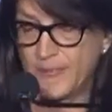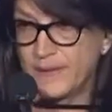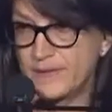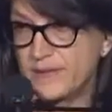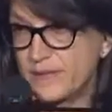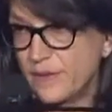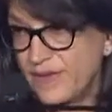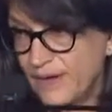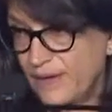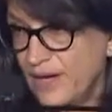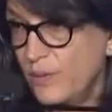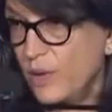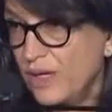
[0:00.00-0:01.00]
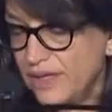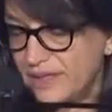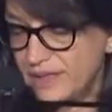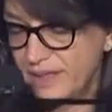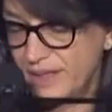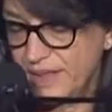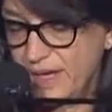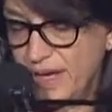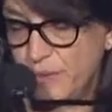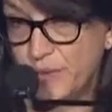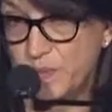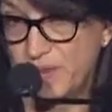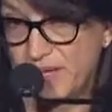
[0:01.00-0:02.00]
So there I was. I
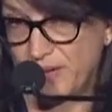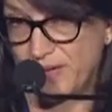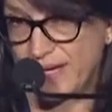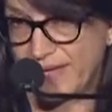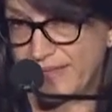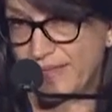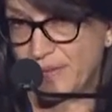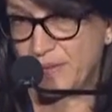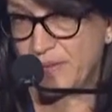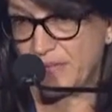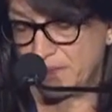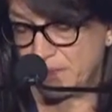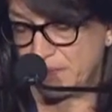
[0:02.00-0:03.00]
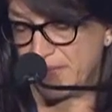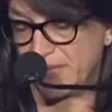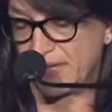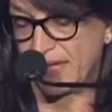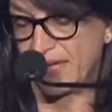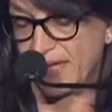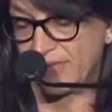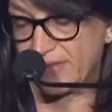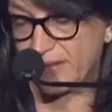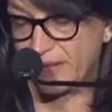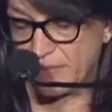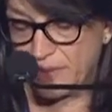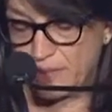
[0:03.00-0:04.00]
was peering at them and peeking at
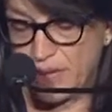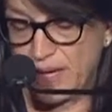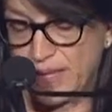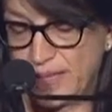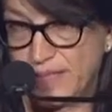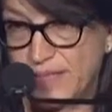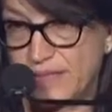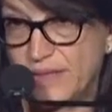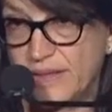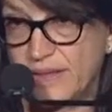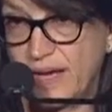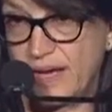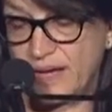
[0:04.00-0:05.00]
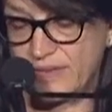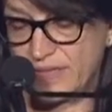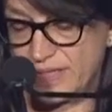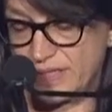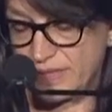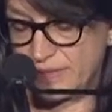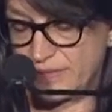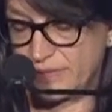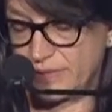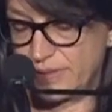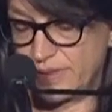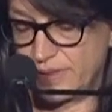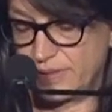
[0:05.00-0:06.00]
them and prying into their lives and
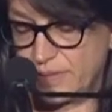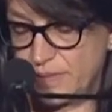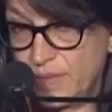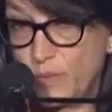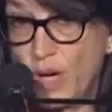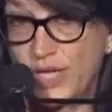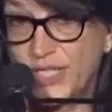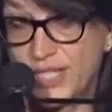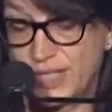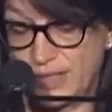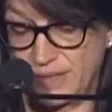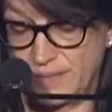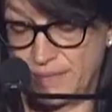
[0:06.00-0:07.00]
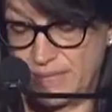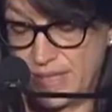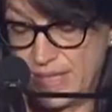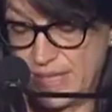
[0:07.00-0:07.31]
interviewing them and watching them